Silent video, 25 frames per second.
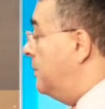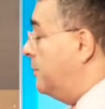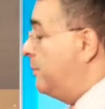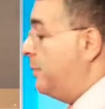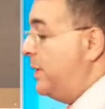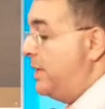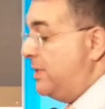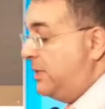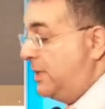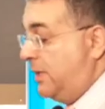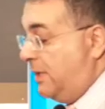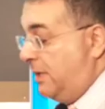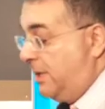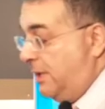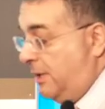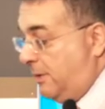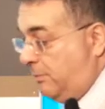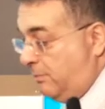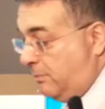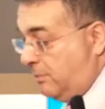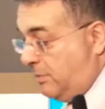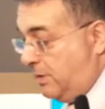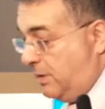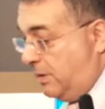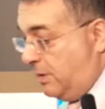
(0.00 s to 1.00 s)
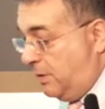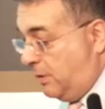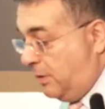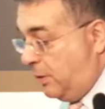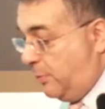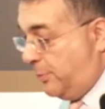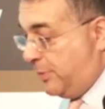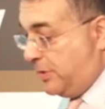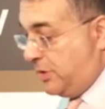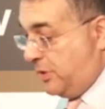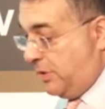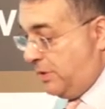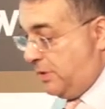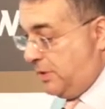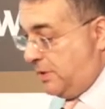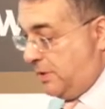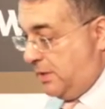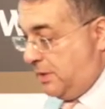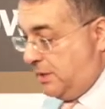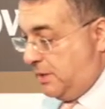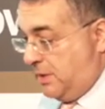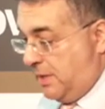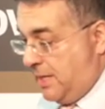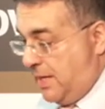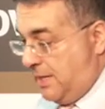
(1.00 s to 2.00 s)
Basically,
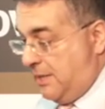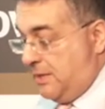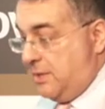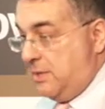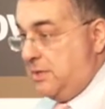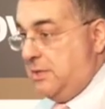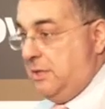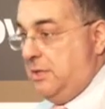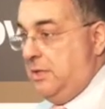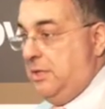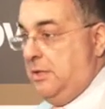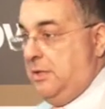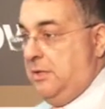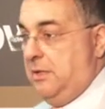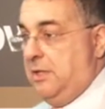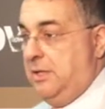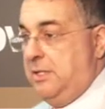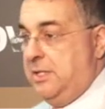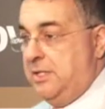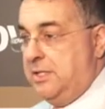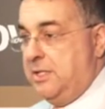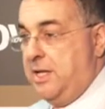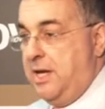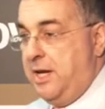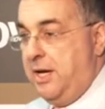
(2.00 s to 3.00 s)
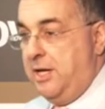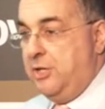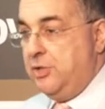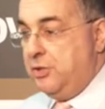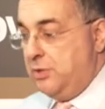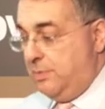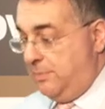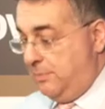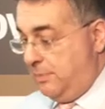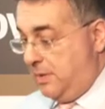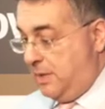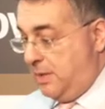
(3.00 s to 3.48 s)
opportunity to get into the early stage,